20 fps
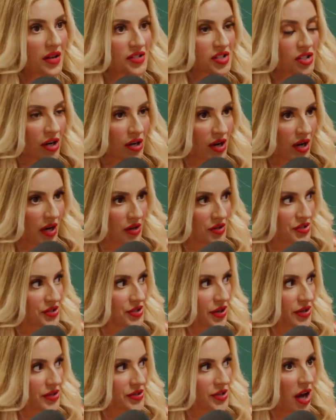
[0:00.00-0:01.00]
I'll start. I'll
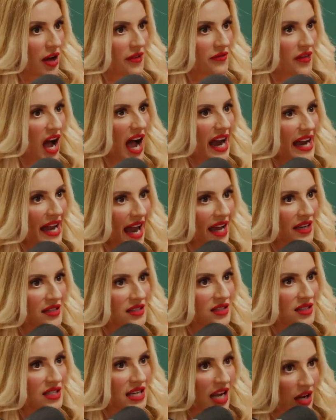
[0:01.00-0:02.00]
start us off. I had
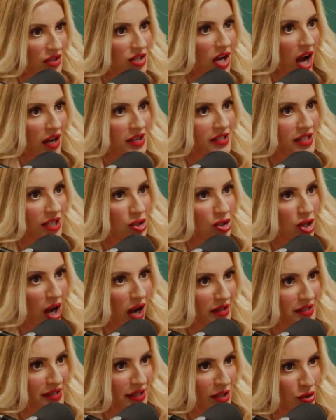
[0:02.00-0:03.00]
t- toxic
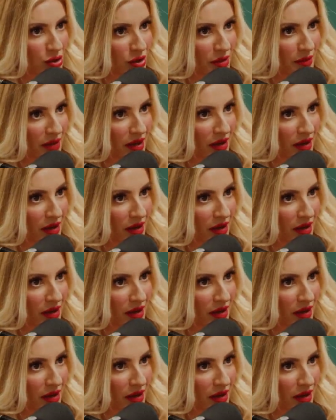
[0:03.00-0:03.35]
shock syndrome.